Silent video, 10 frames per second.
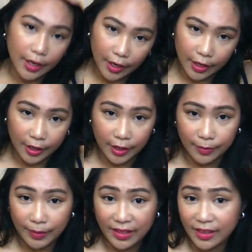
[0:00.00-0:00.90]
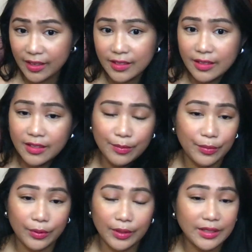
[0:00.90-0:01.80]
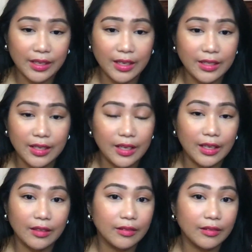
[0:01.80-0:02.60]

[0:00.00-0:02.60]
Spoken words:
I think it's it's an easy